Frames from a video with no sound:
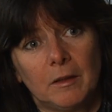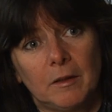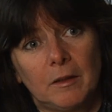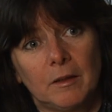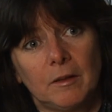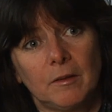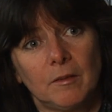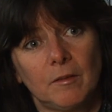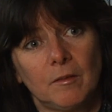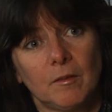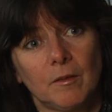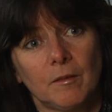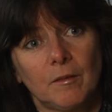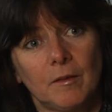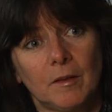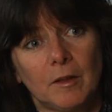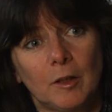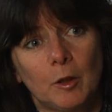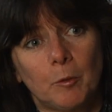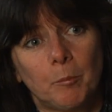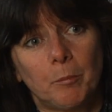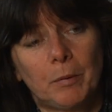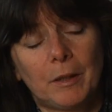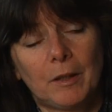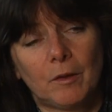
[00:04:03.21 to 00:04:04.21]
There's
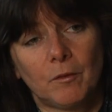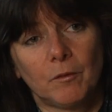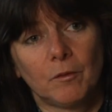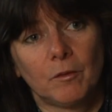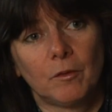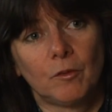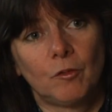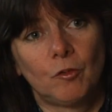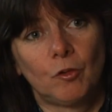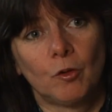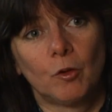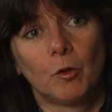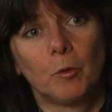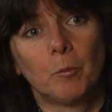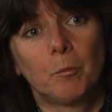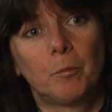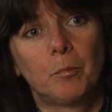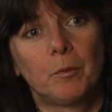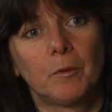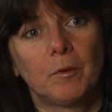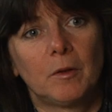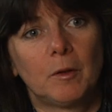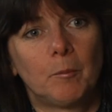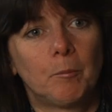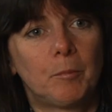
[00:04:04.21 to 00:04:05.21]
nothing about the
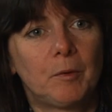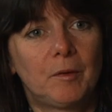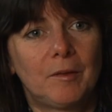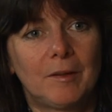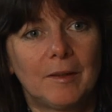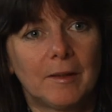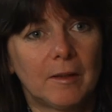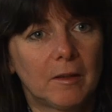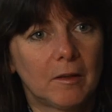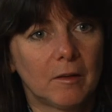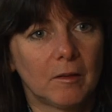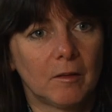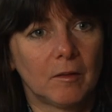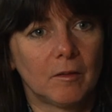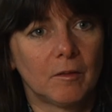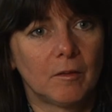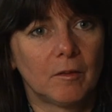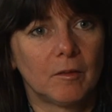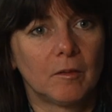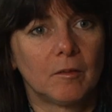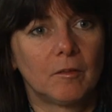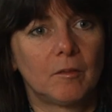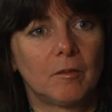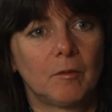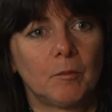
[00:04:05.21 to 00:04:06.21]
job in particular
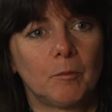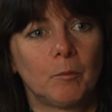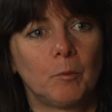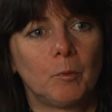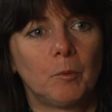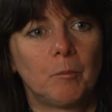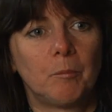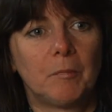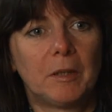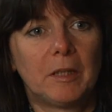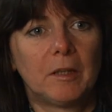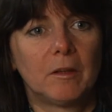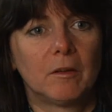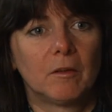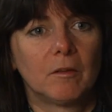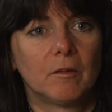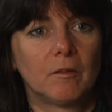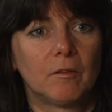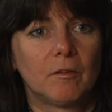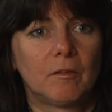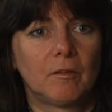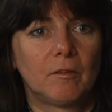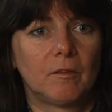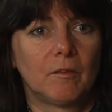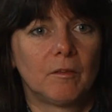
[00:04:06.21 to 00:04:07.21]
that would mean
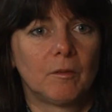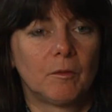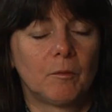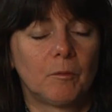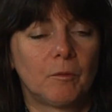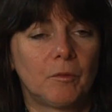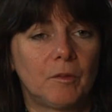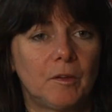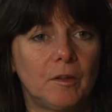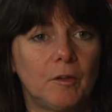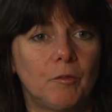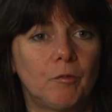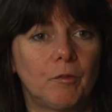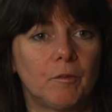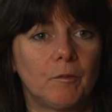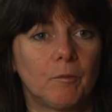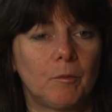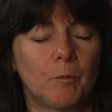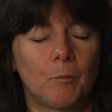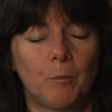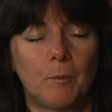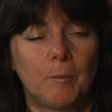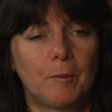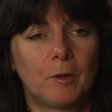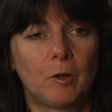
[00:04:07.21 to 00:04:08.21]
that
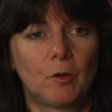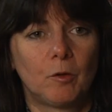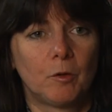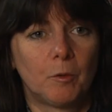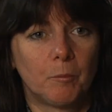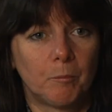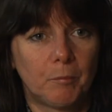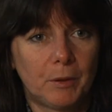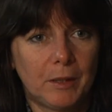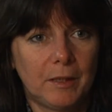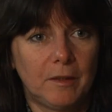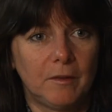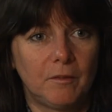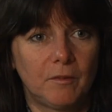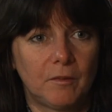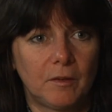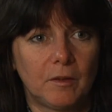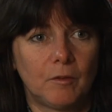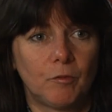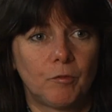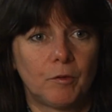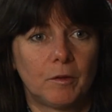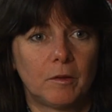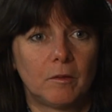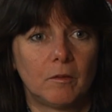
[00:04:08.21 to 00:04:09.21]
women couldn't be
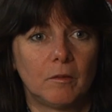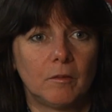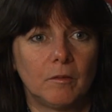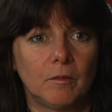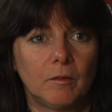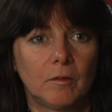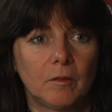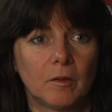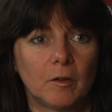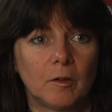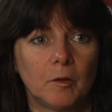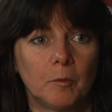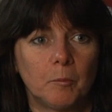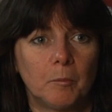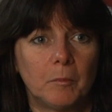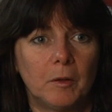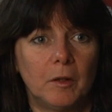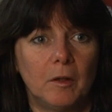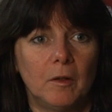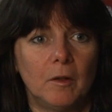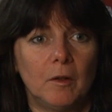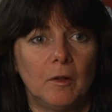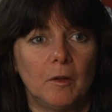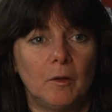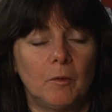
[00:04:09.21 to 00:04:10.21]
seafarers.
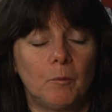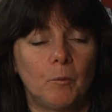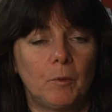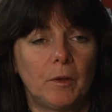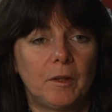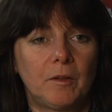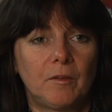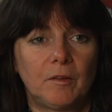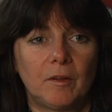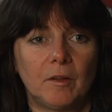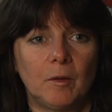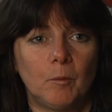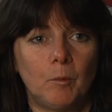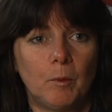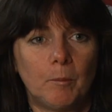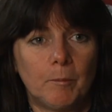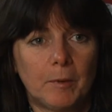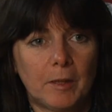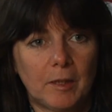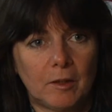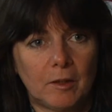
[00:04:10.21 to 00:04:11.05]
We see women